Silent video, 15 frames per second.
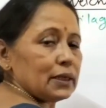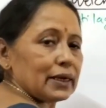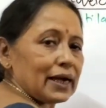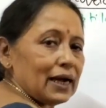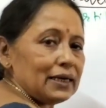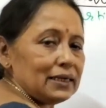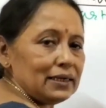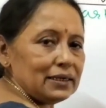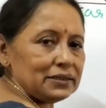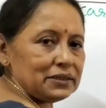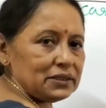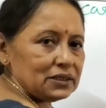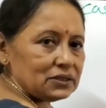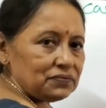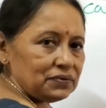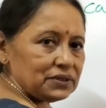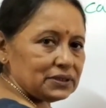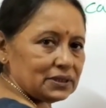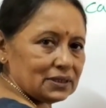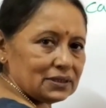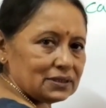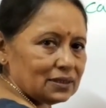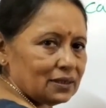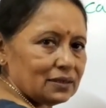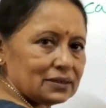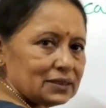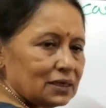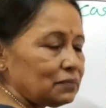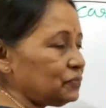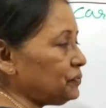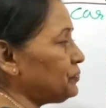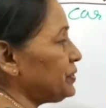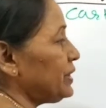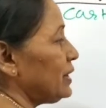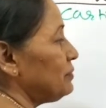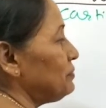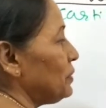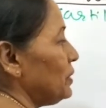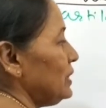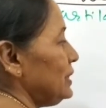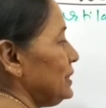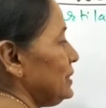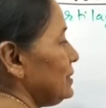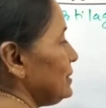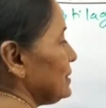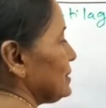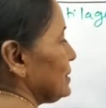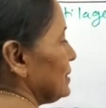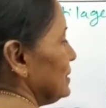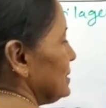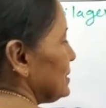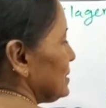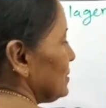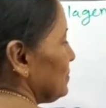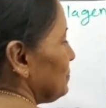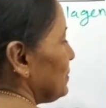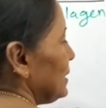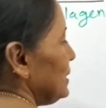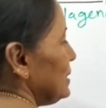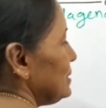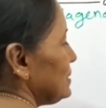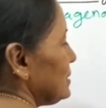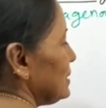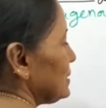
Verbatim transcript: cartilaginous fishes. Some we have already discussed. One is the